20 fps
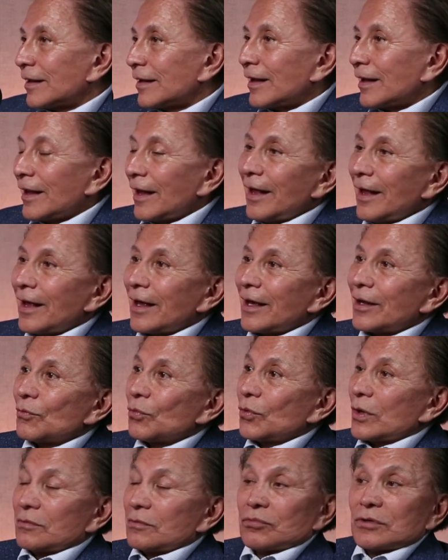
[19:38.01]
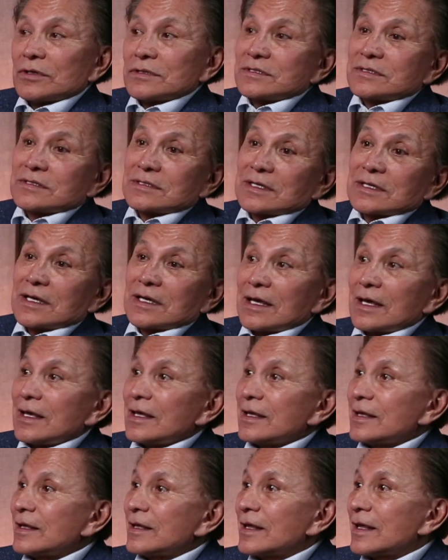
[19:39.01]
and what was a,
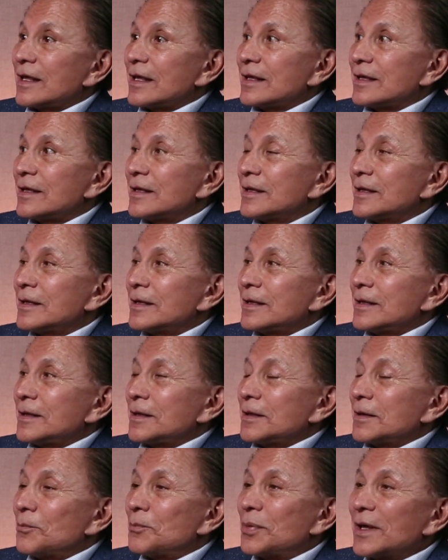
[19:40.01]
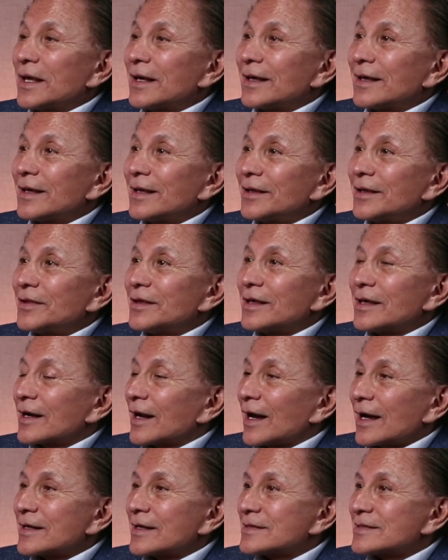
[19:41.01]
a, a big in the
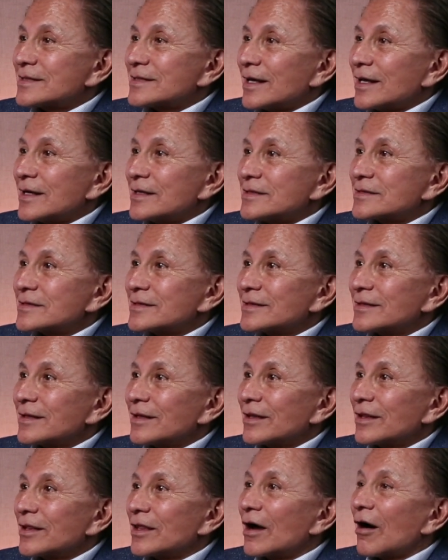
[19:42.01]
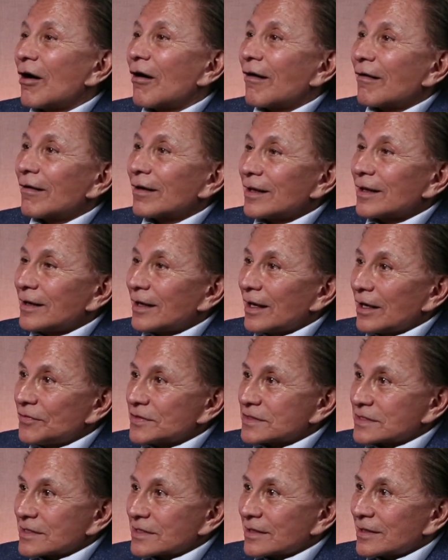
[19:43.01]
United States the Harley
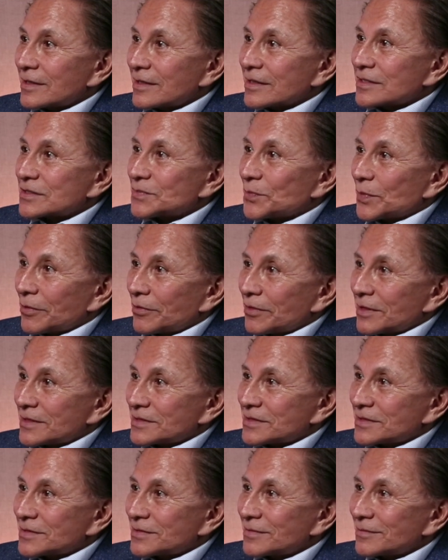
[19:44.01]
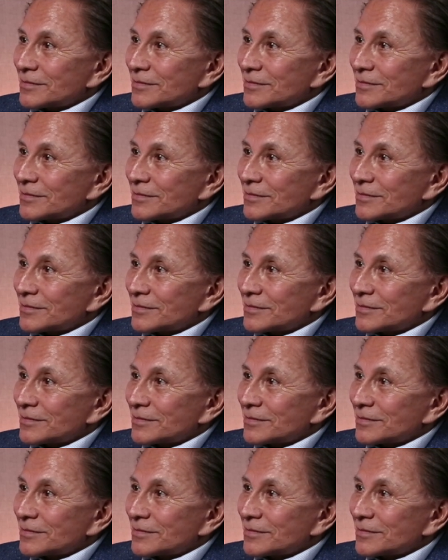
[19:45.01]
Davidson experience? Sure.